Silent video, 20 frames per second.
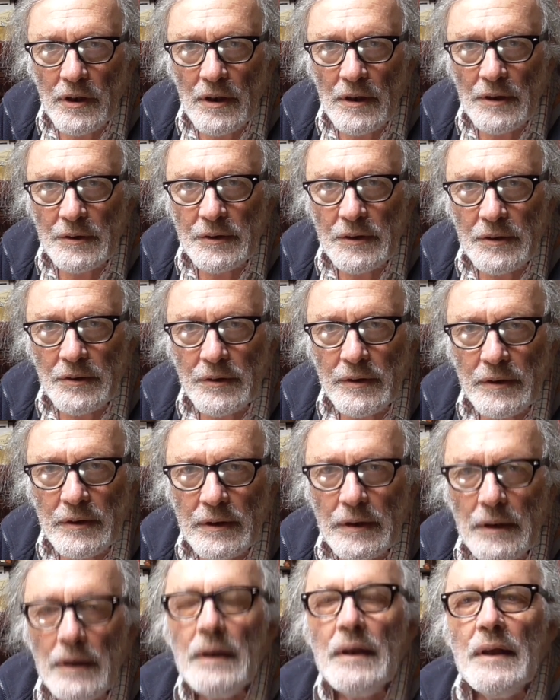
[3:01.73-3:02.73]
regarding
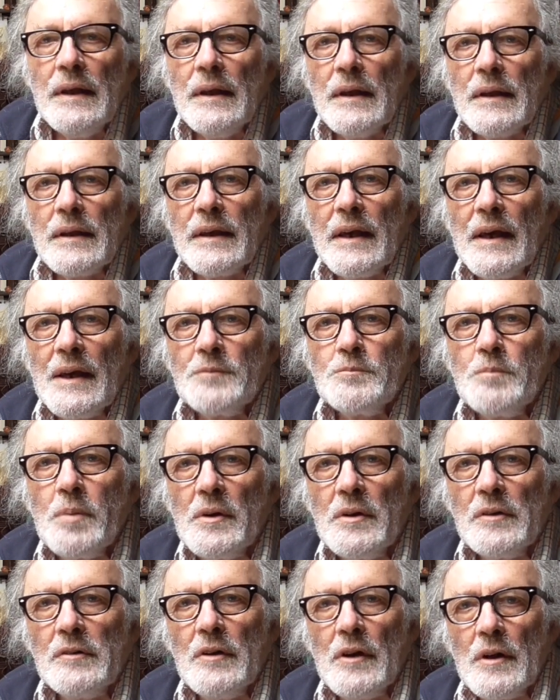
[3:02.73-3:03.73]
the CAD
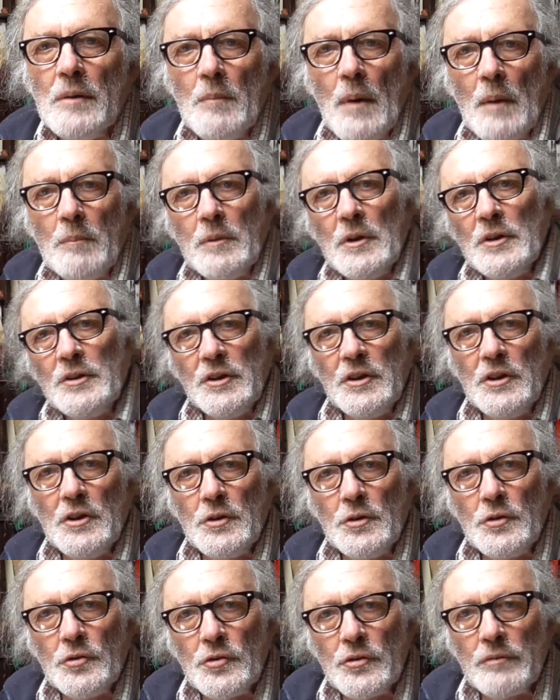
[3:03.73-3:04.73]
program I'm going to
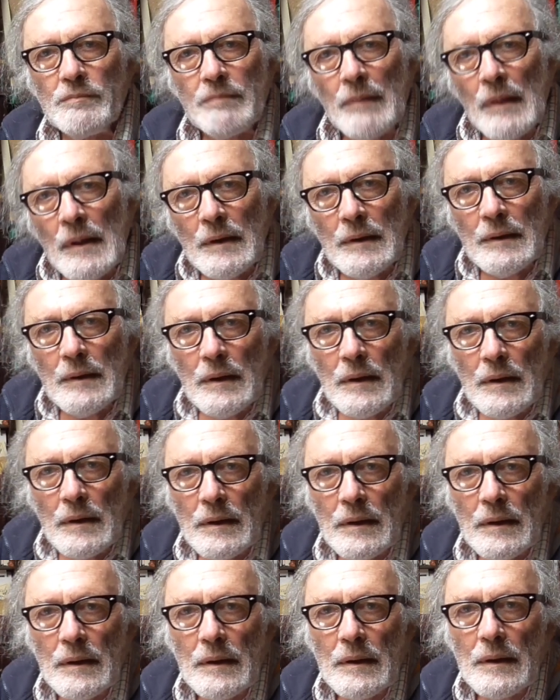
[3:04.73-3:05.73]
use.
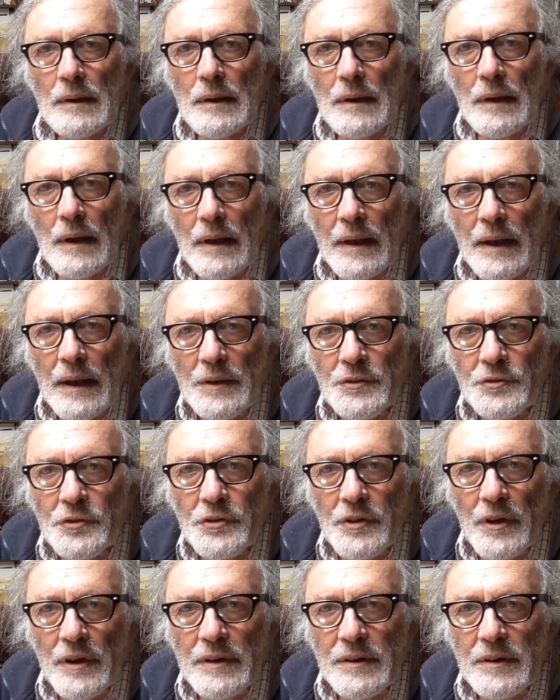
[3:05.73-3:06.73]
I had
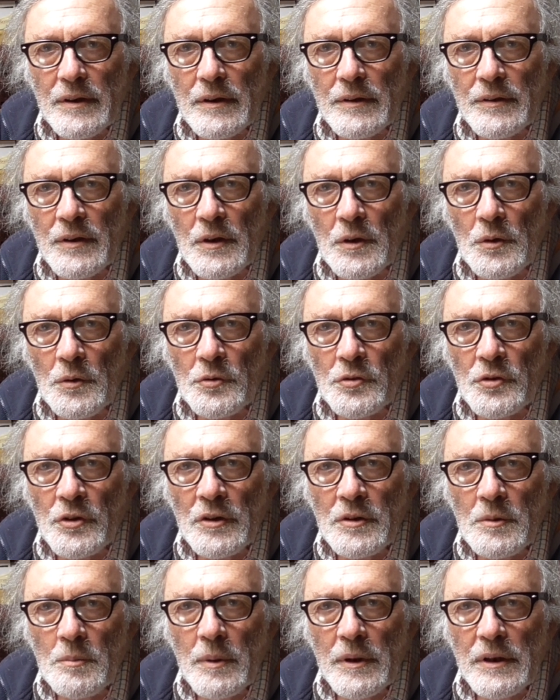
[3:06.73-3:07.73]
said that it was
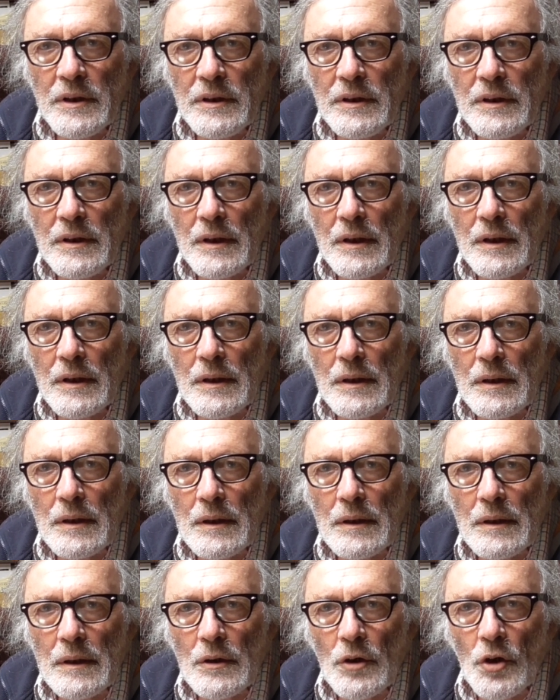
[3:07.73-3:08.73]
going to be
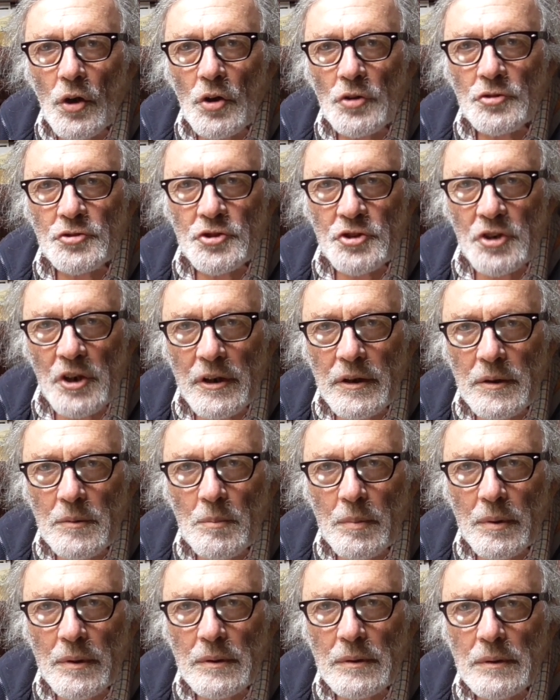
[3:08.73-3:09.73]

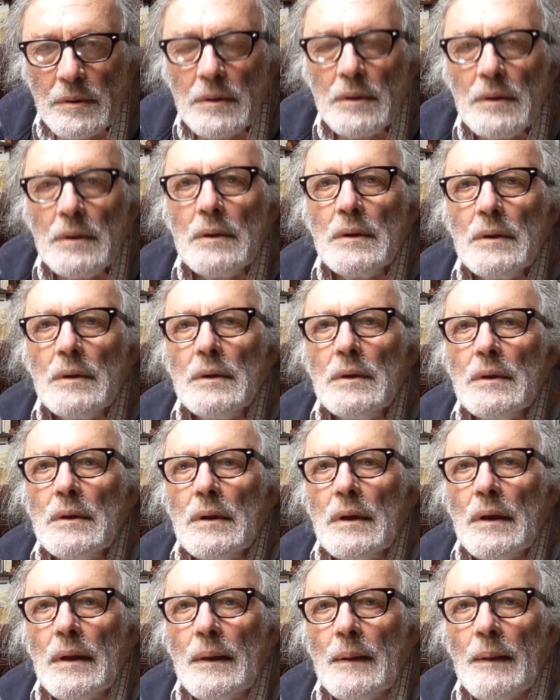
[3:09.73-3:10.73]
Onshape.
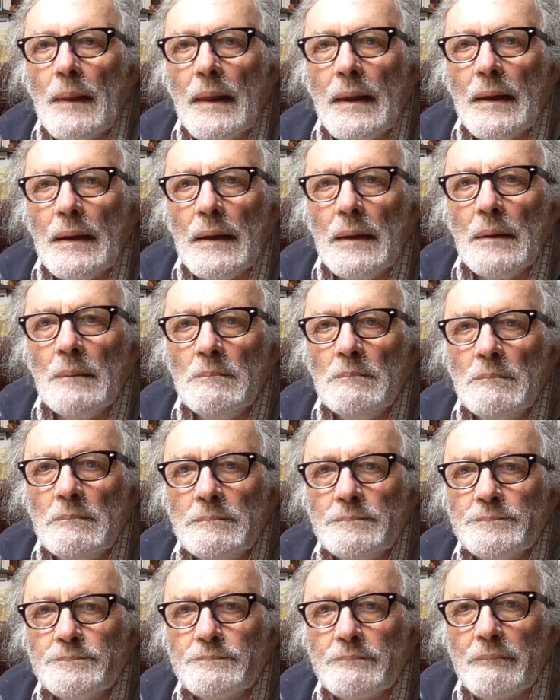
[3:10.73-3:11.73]

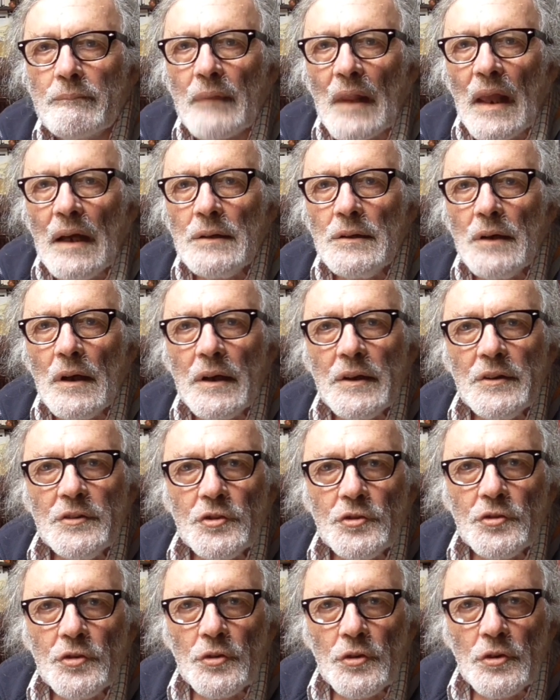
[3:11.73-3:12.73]
I
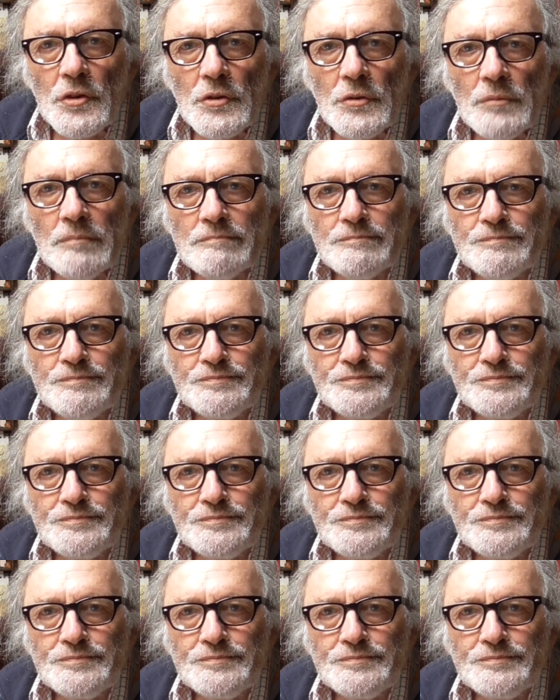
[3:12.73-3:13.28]
lied to you.